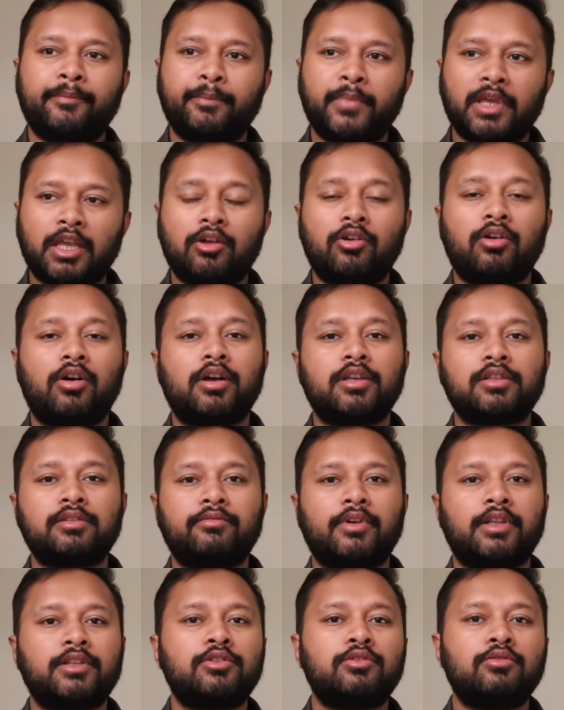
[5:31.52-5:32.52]
Because
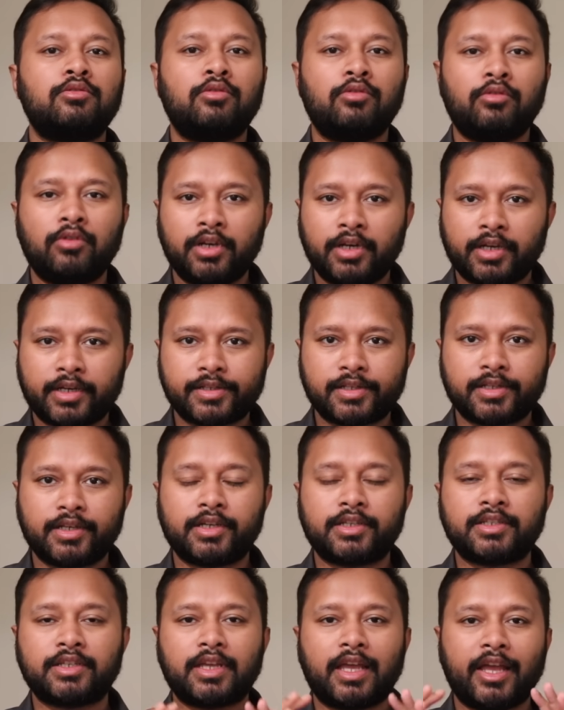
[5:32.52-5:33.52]
once you go in
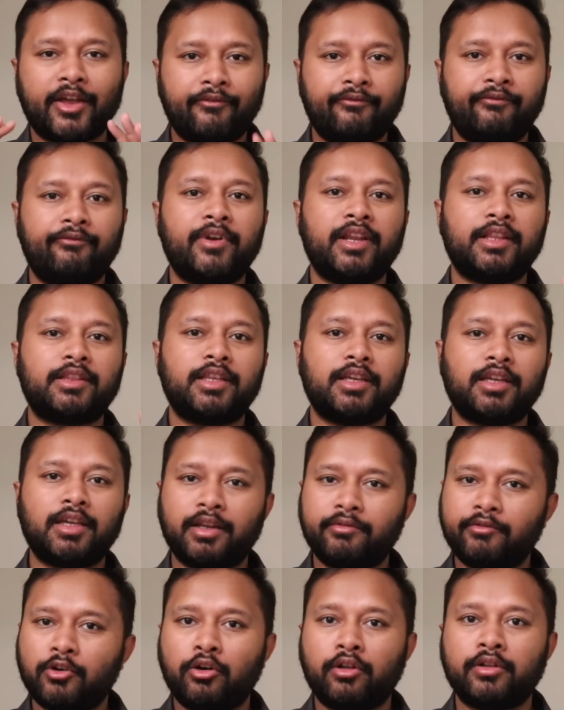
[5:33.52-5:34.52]
research, everything
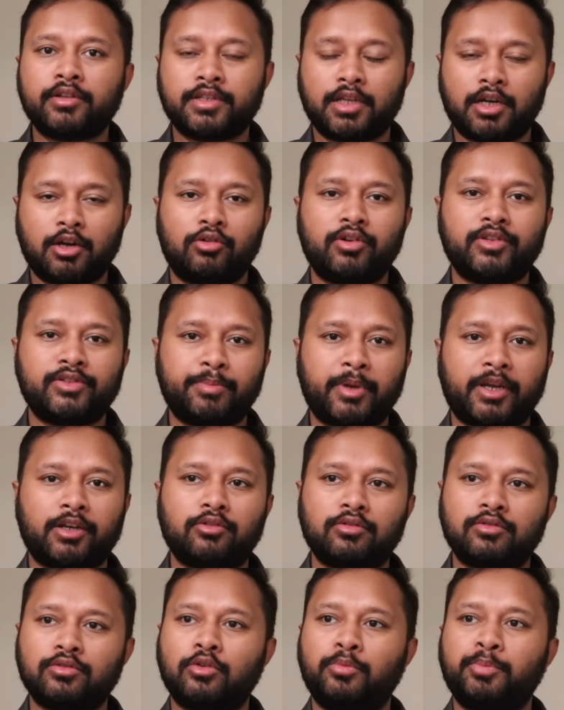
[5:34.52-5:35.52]
revolves around
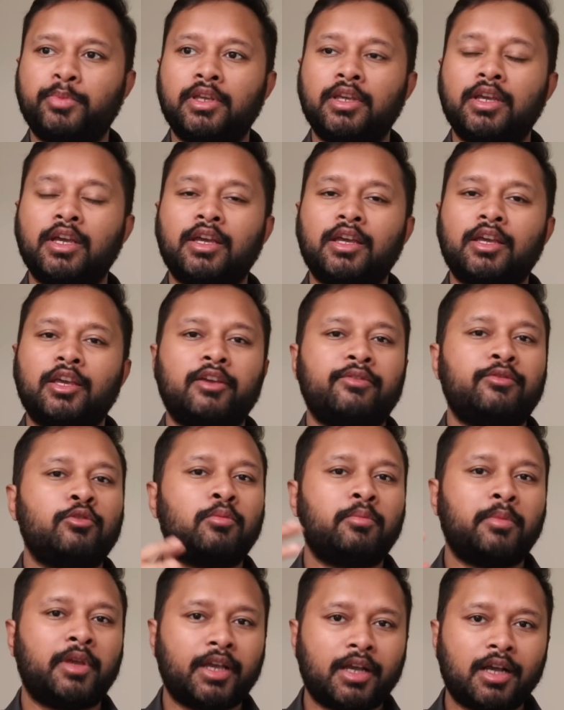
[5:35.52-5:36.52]
spectroscopy. If
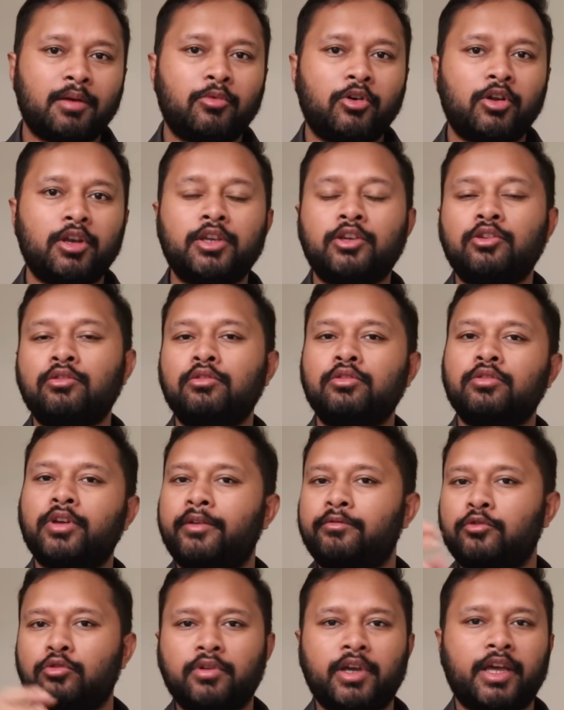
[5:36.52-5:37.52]
you make a molecule, you
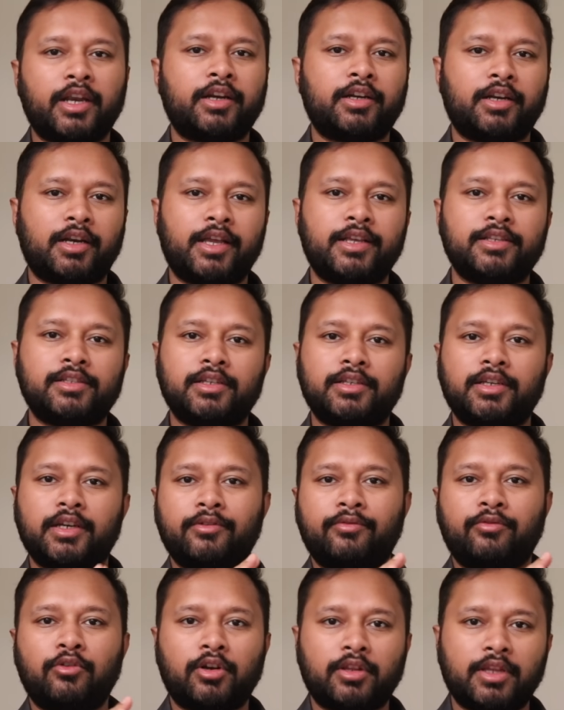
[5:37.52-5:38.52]
have to characterize it,
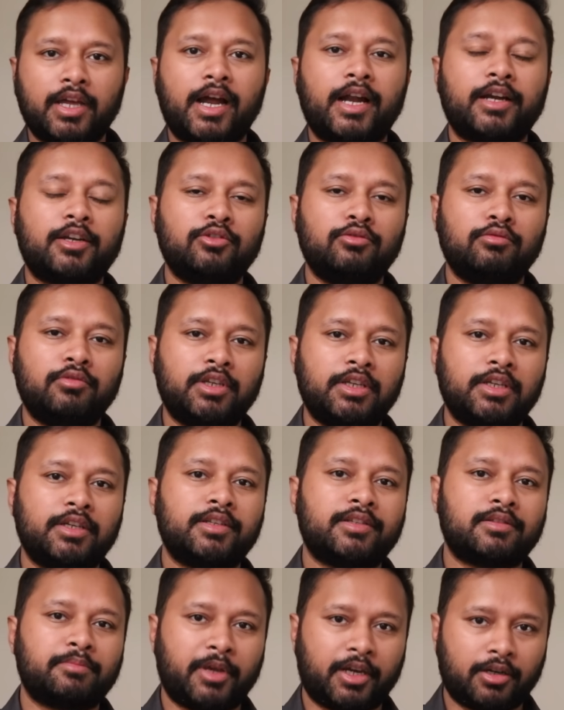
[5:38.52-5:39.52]
and for that you
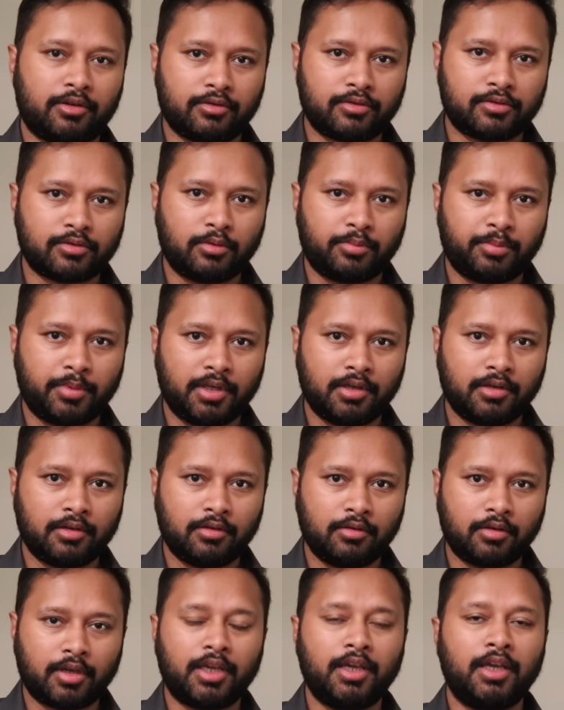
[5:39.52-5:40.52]
need spectroscopy.
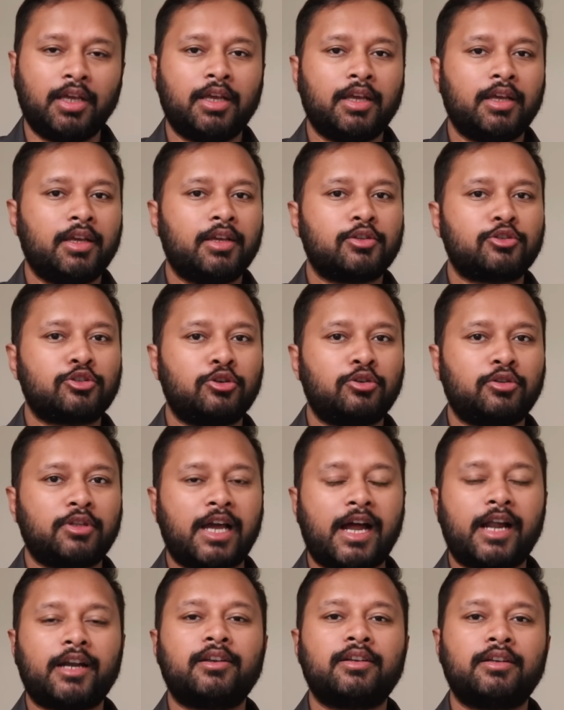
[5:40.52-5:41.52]
Okay, so
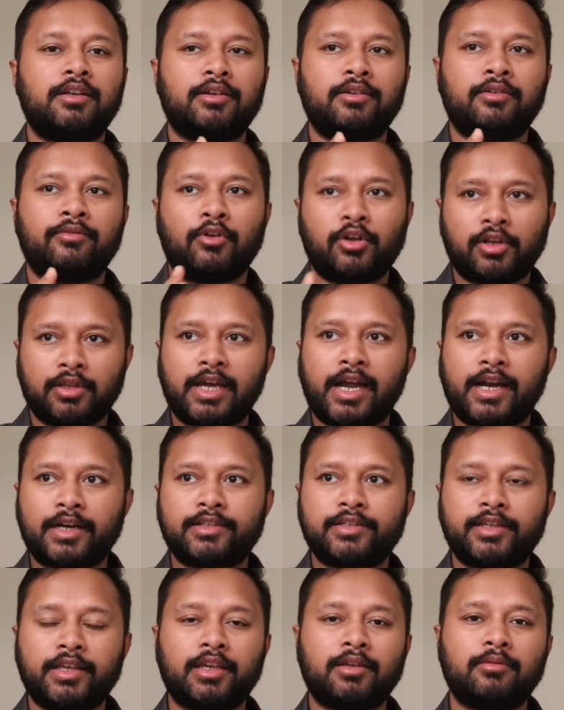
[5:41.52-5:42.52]
that, for
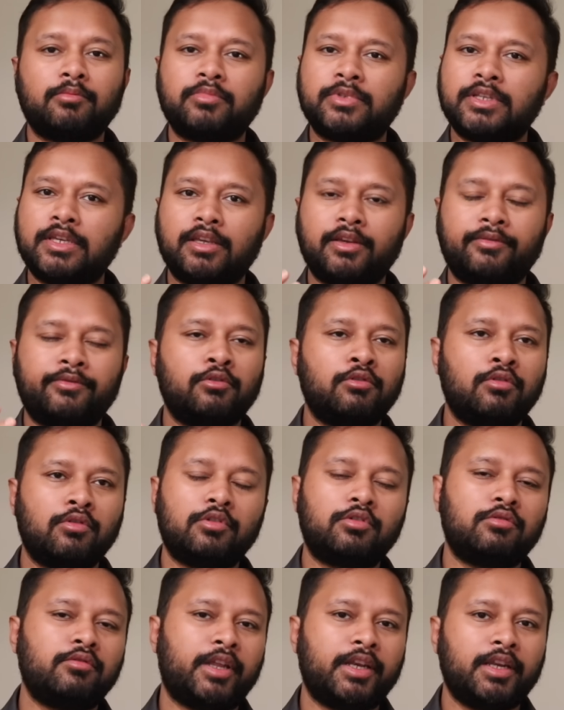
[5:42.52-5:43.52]
that sake, see, if you
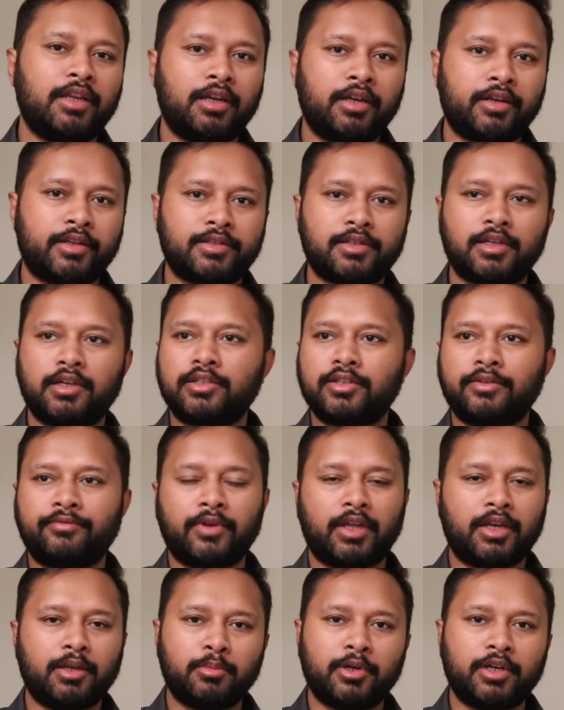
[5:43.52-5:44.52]
go to any research,
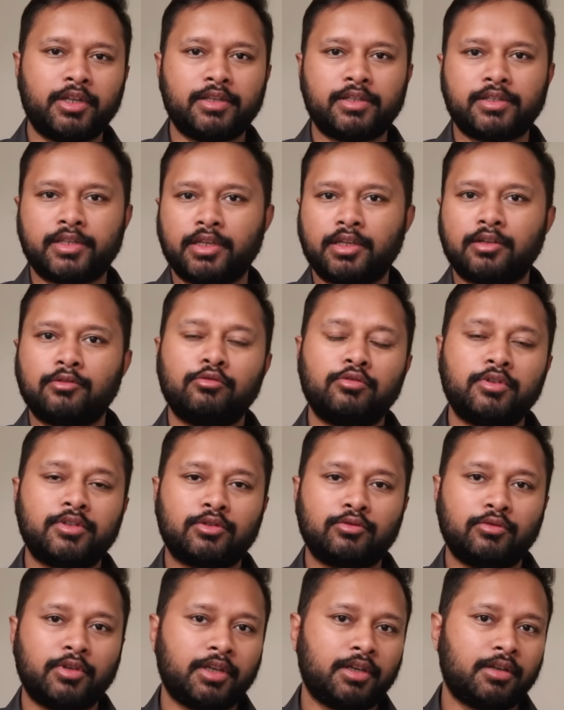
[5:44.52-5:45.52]
if anybody is here who
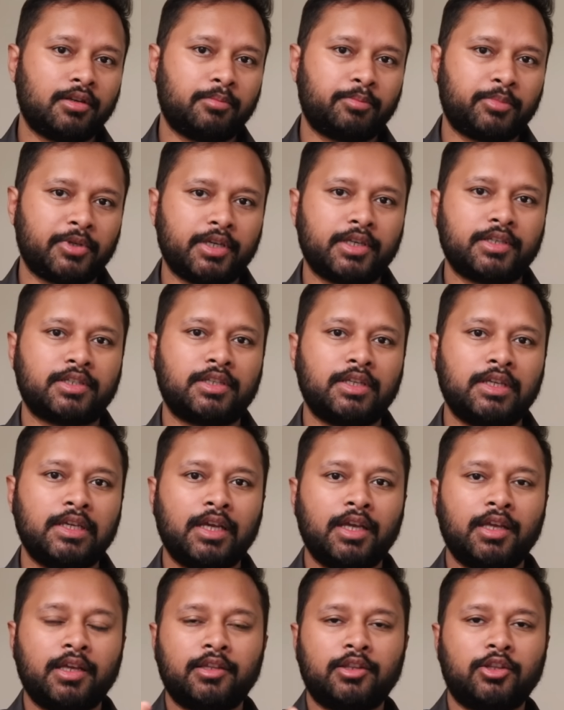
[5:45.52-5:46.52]
is doing PhD,
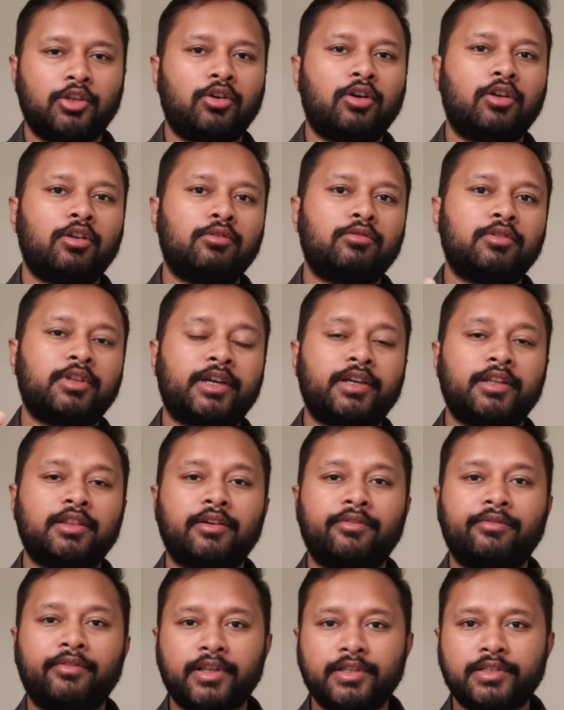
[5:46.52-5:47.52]
they all know that in
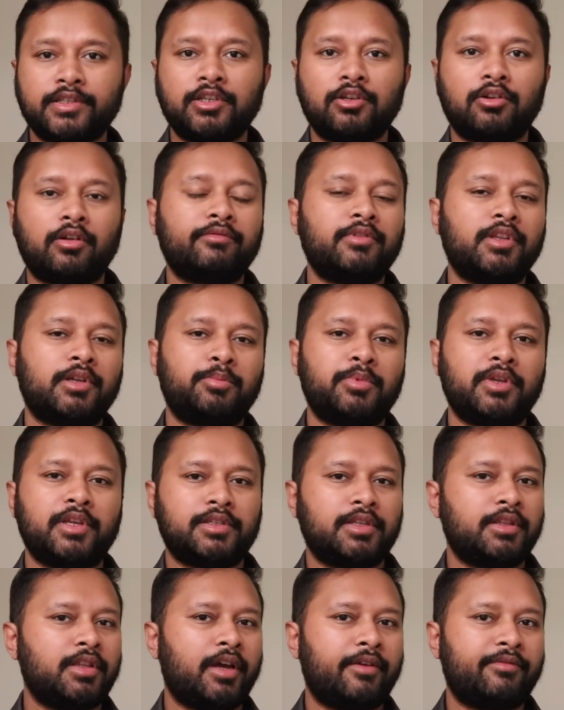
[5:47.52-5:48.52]
the first year of their
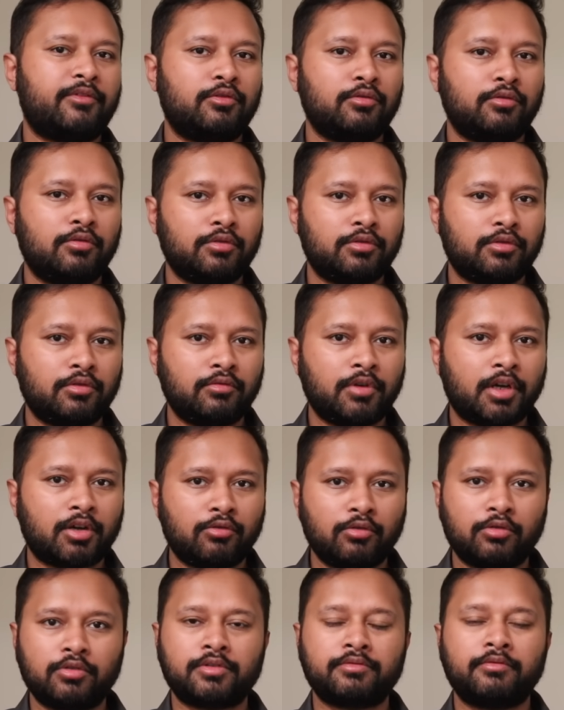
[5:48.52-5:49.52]
PhD, they have to go through a
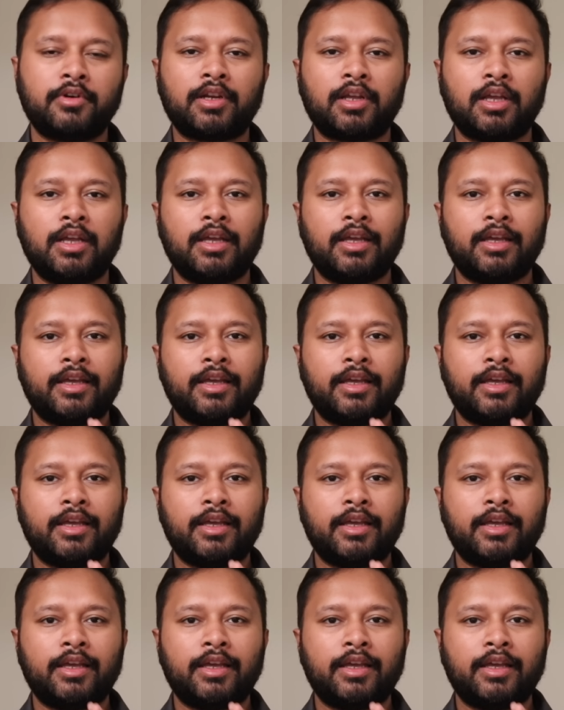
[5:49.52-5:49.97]
coursework.